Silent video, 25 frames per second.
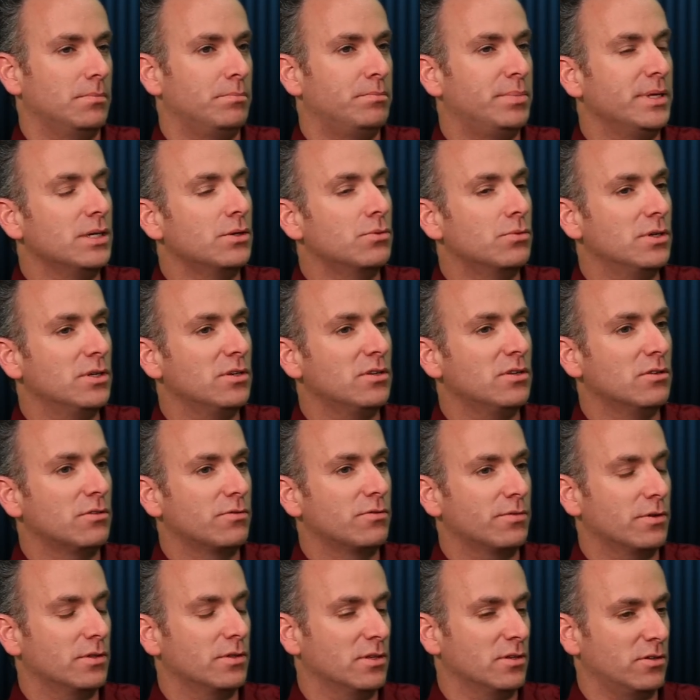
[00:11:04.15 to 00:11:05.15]
big reasons
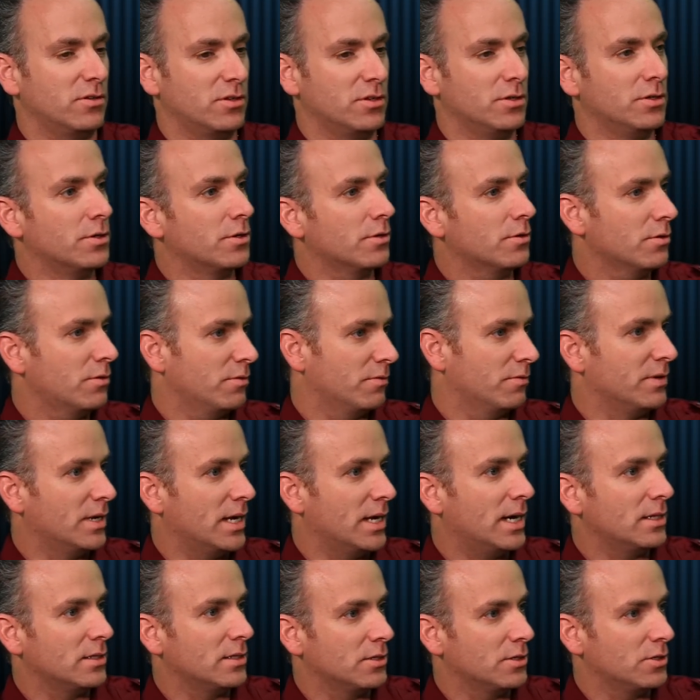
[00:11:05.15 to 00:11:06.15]
for this dearth of
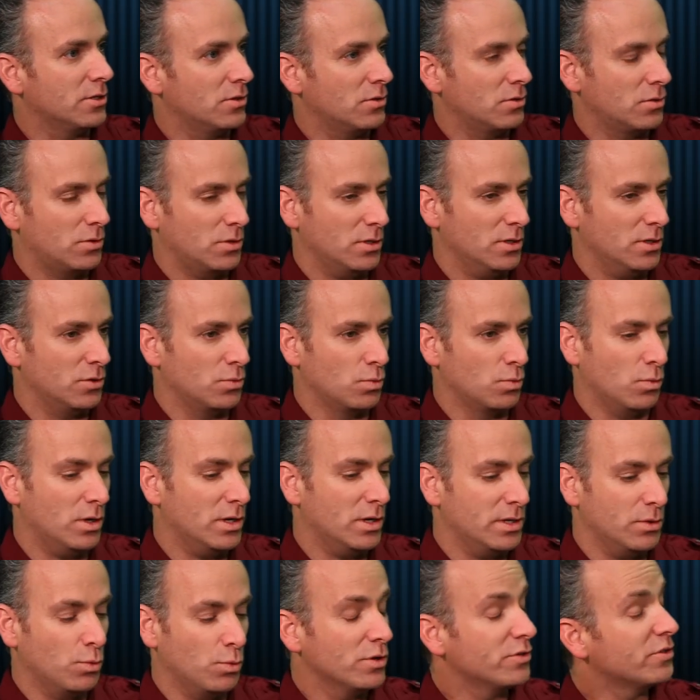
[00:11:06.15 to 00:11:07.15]
knowledge. Is
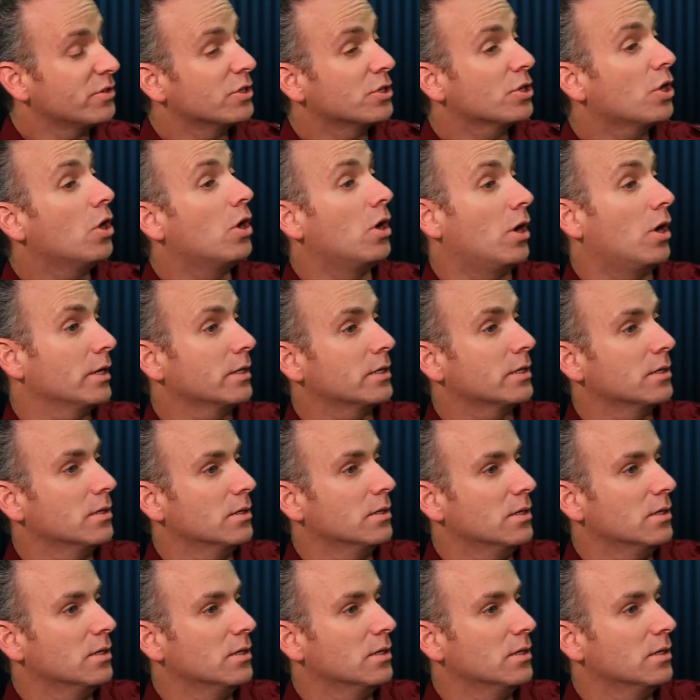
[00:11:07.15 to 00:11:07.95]
one, it wasn't taught.